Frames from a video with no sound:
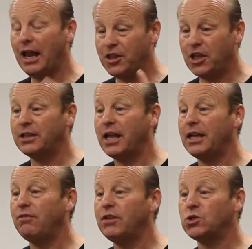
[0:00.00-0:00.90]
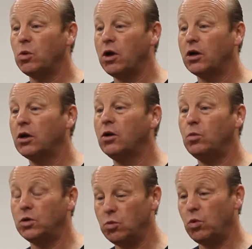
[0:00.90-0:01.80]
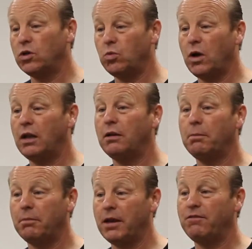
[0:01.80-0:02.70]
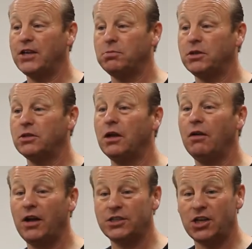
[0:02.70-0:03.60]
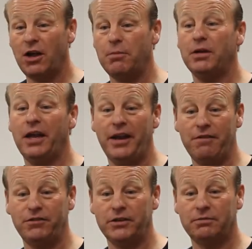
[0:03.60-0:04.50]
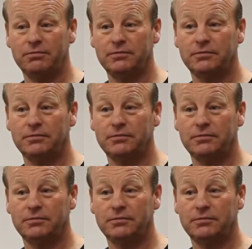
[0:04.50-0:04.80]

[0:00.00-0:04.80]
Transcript: I think that evening's work was a worthwhile investment of our time and effort.